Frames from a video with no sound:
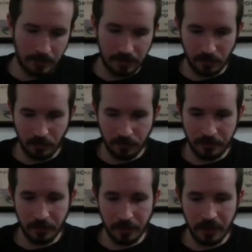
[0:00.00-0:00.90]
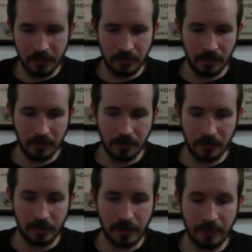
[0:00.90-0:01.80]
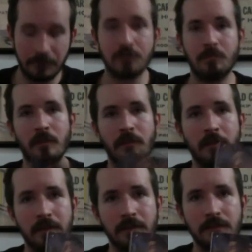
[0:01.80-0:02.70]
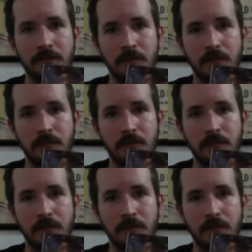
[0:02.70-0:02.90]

little theory, I only have this bit of evidence,